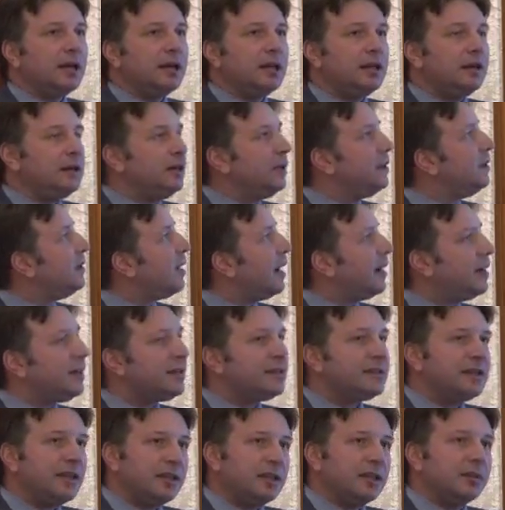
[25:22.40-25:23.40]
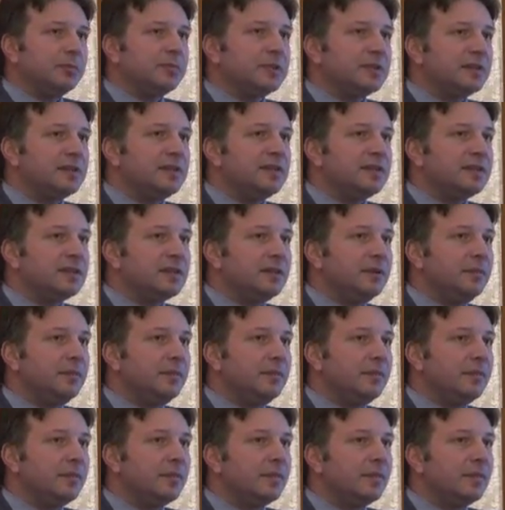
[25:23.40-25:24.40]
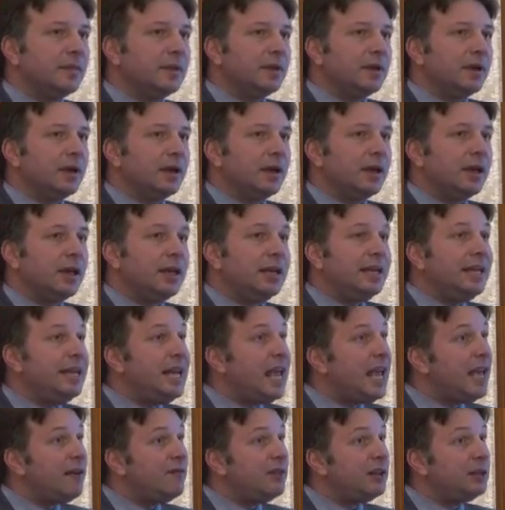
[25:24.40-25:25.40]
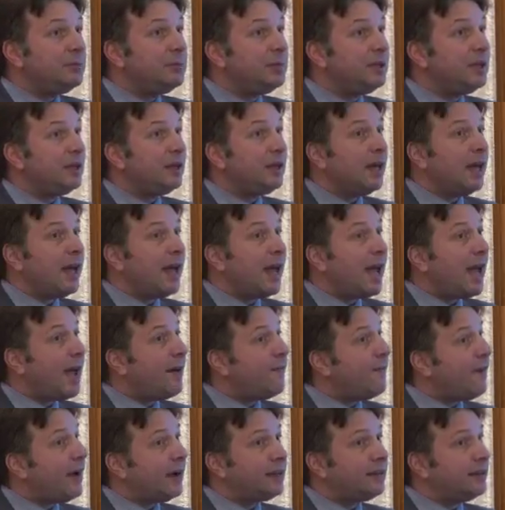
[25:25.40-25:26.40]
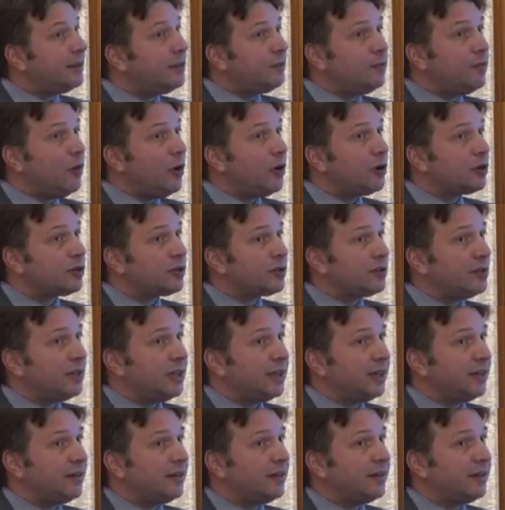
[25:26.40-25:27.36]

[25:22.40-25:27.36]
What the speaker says: in the direct settlement system, they will be affected worstly.